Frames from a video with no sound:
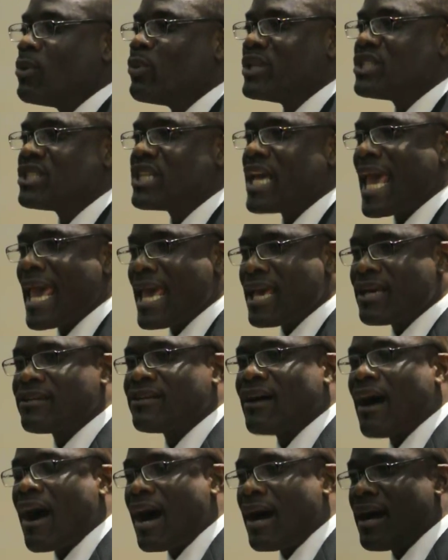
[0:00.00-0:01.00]
which
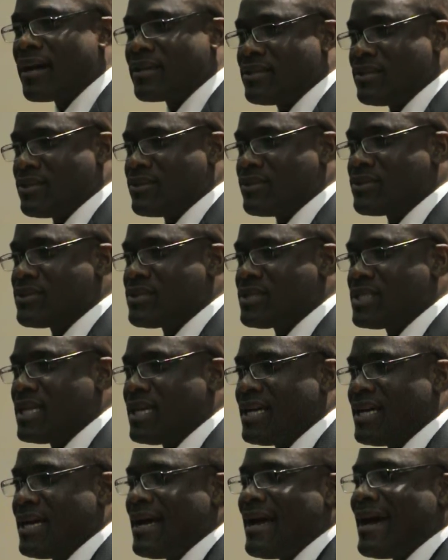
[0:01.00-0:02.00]
Hegel argues
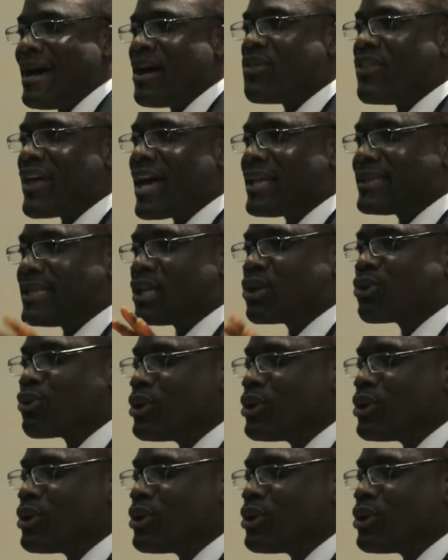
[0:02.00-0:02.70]
that the